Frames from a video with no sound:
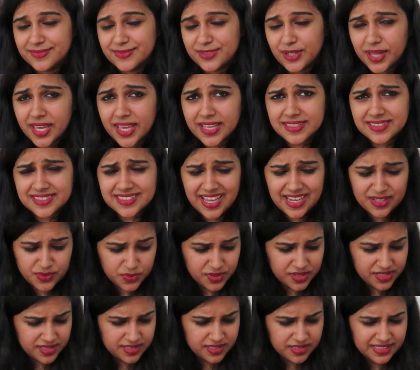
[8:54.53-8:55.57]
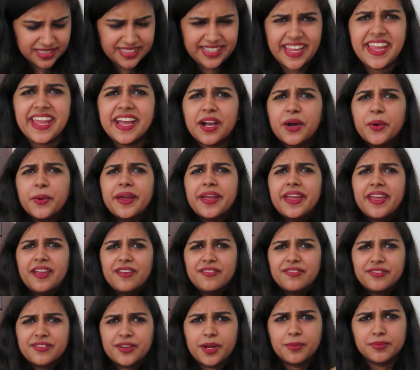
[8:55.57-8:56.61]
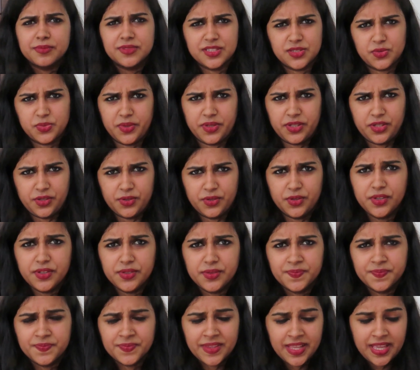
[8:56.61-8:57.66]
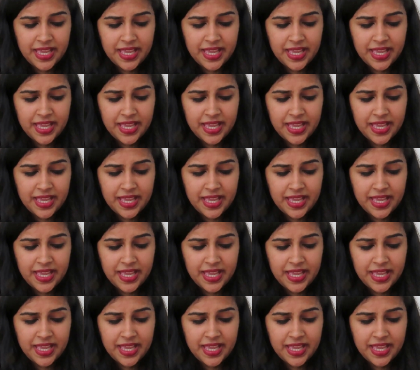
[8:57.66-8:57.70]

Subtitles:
So yes, that was the takeaway from this video.